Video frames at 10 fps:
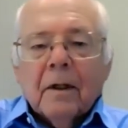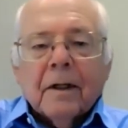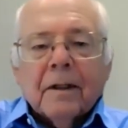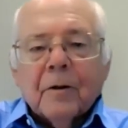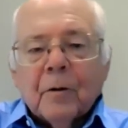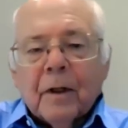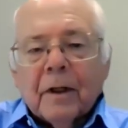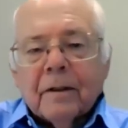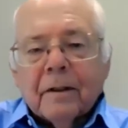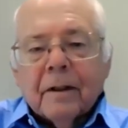I know
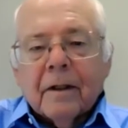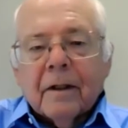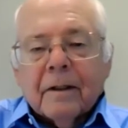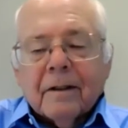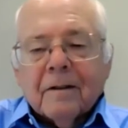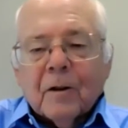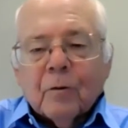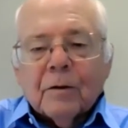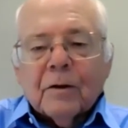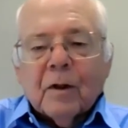that
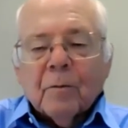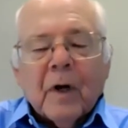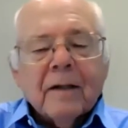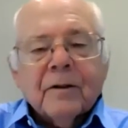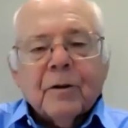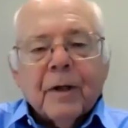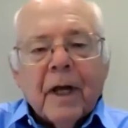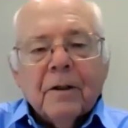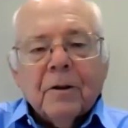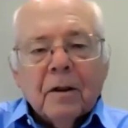there was some
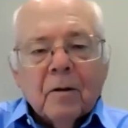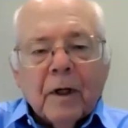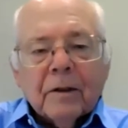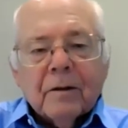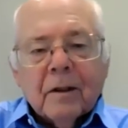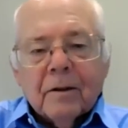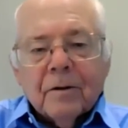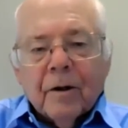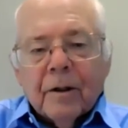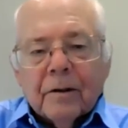consternation amongst the
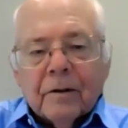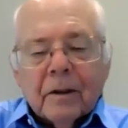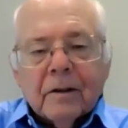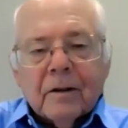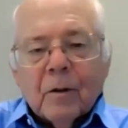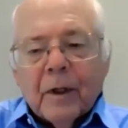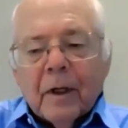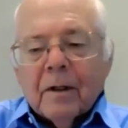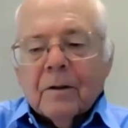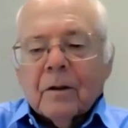attorneys and the
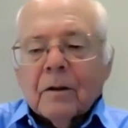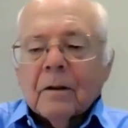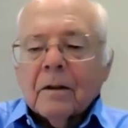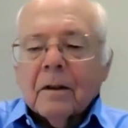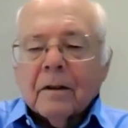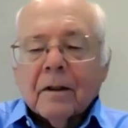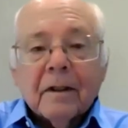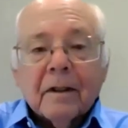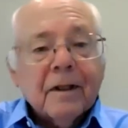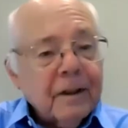CPAs in